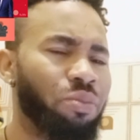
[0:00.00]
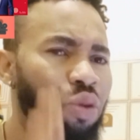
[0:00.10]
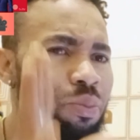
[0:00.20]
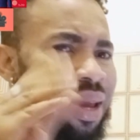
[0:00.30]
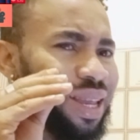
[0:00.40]

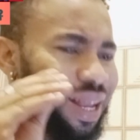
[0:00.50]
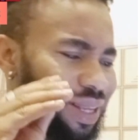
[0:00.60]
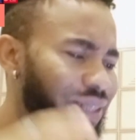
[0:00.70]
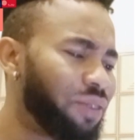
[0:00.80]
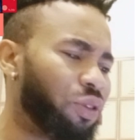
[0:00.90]
Look, making a
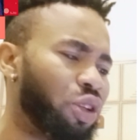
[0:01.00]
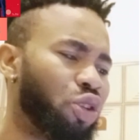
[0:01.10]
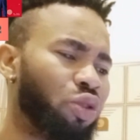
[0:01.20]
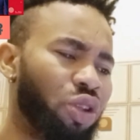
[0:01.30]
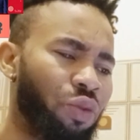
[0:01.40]
listen for
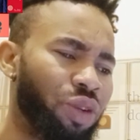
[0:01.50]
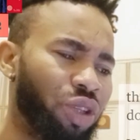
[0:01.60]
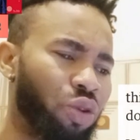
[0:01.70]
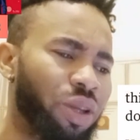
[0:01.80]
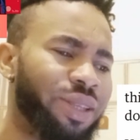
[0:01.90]
this one, which she talk.